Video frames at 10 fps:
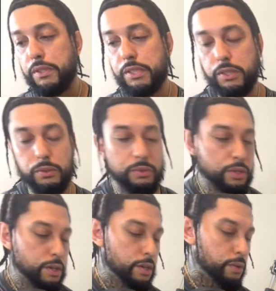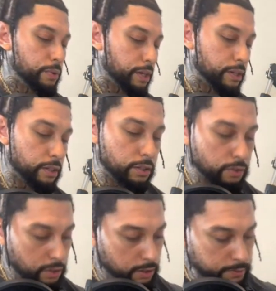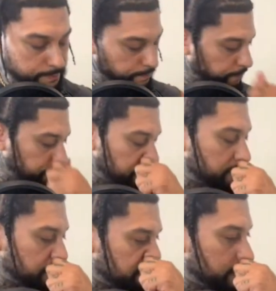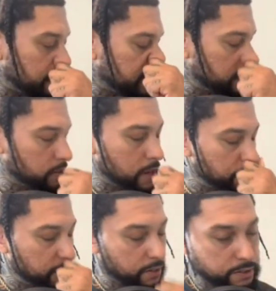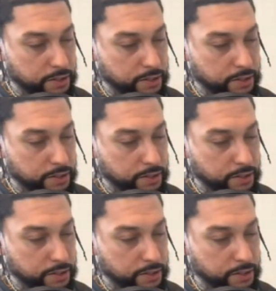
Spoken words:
So with Canelo, this time he took his